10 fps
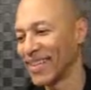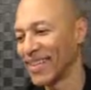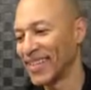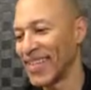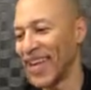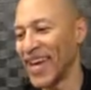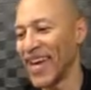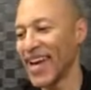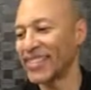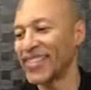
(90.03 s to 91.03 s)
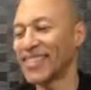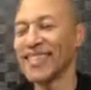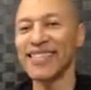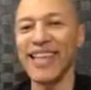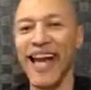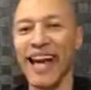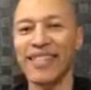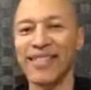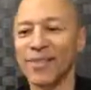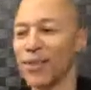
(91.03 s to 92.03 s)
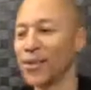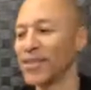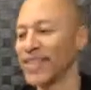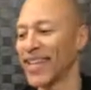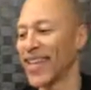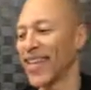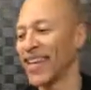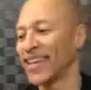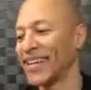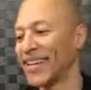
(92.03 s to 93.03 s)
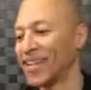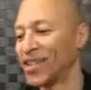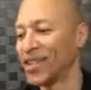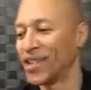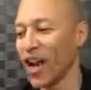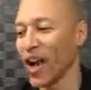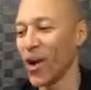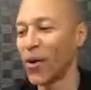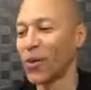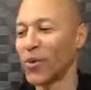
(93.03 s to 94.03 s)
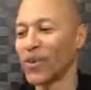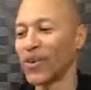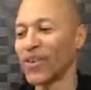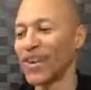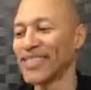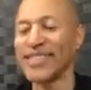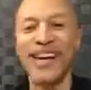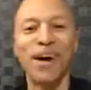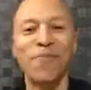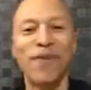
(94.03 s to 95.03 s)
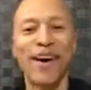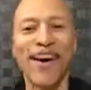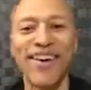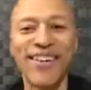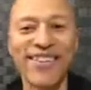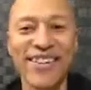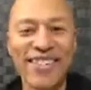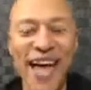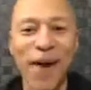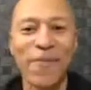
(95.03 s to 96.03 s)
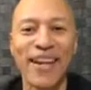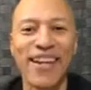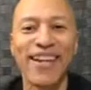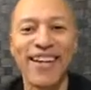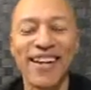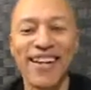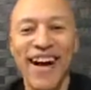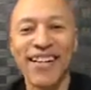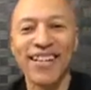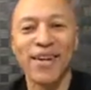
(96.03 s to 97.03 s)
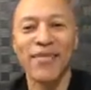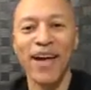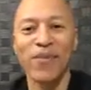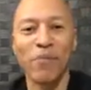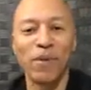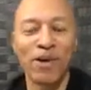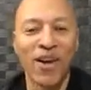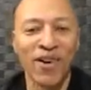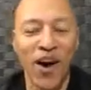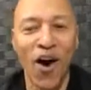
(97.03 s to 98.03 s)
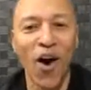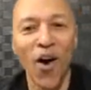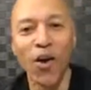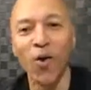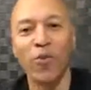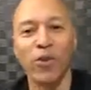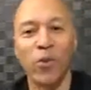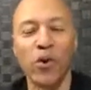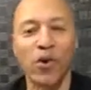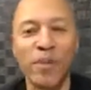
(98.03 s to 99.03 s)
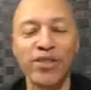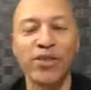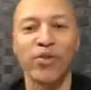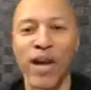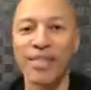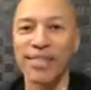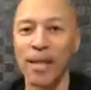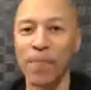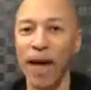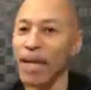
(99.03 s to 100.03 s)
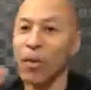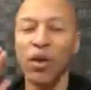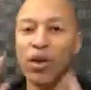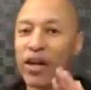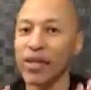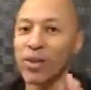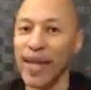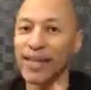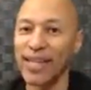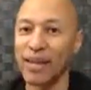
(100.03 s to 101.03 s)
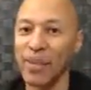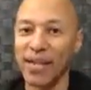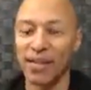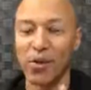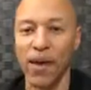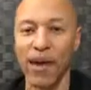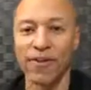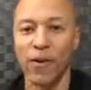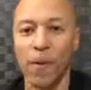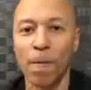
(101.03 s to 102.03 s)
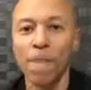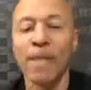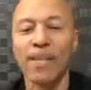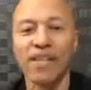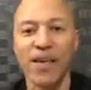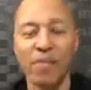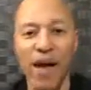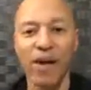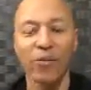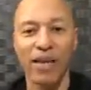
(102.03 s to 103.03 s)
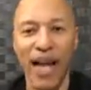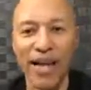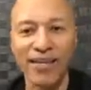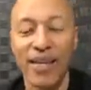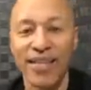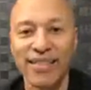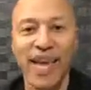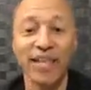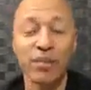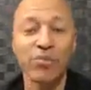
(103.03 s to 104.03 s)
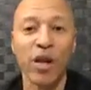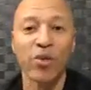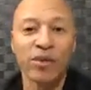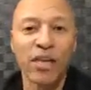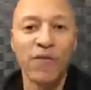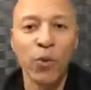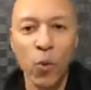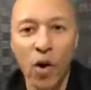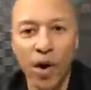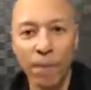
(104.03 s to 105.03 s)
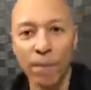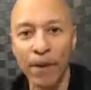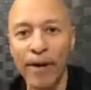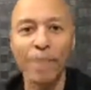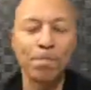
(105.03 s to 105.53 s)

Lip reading: Yeah, she says, hi, Susie. Joe, what's up, bro? What's happening? I love having people on all over the world, man. So you guys sit back. I'm only going to do like 10 minutes, okay? So sit back, relax, take some notes if you want. But